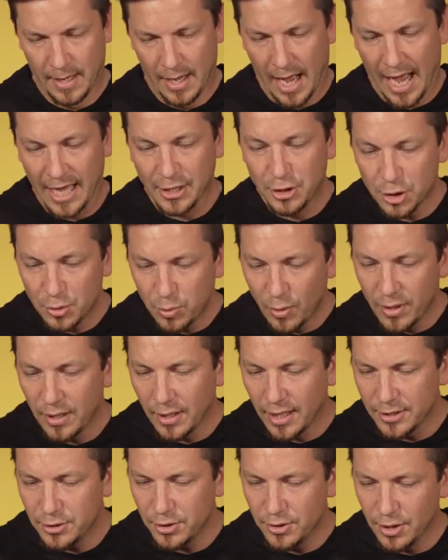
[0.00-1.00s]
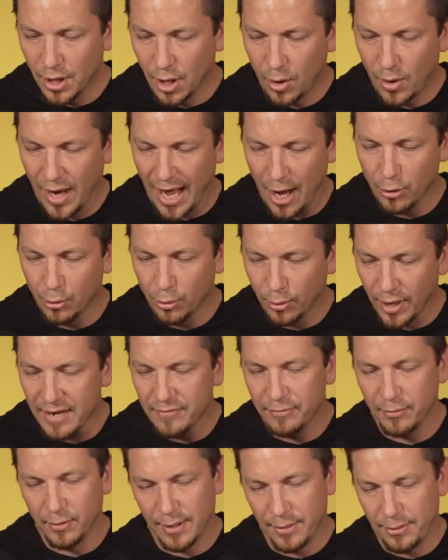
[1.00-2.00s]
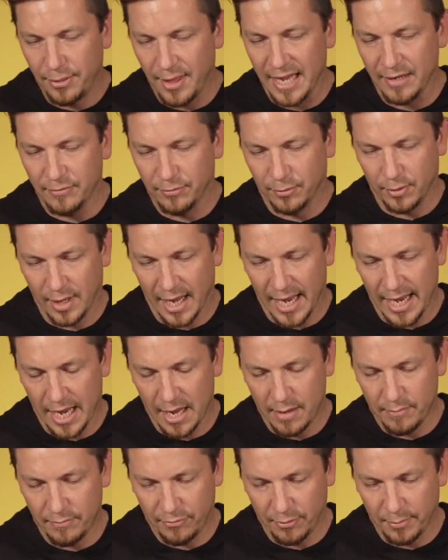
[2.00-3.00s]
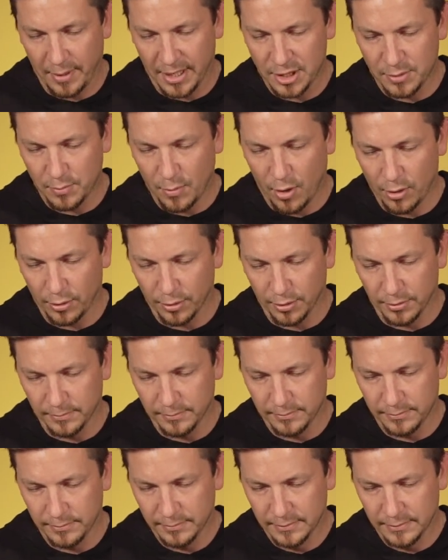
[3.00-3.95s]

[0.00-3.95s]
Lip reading: I just want to let you know how grateful and thankful I am for my small group.